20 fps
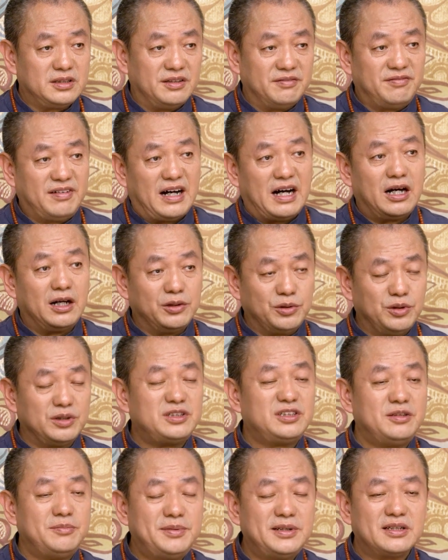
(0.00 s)
It
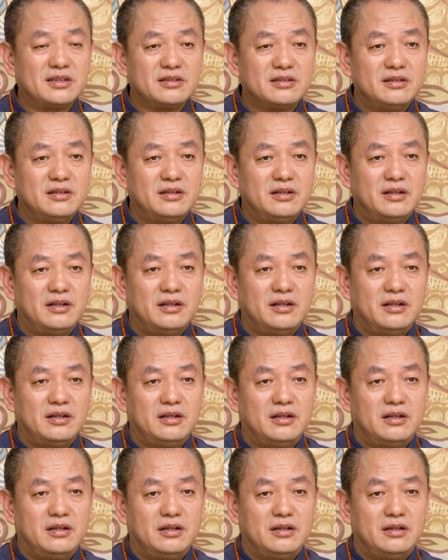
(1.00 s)
triggers a lot of
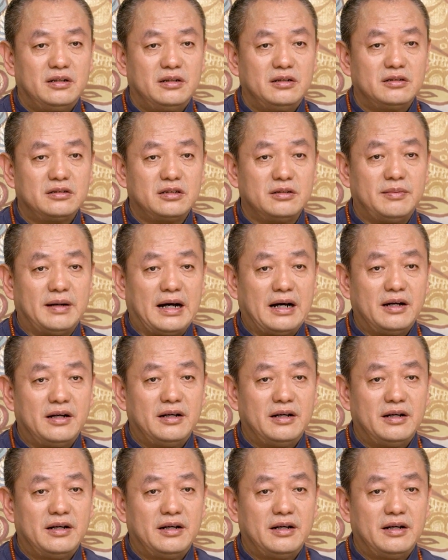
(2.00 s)
illnesses, right?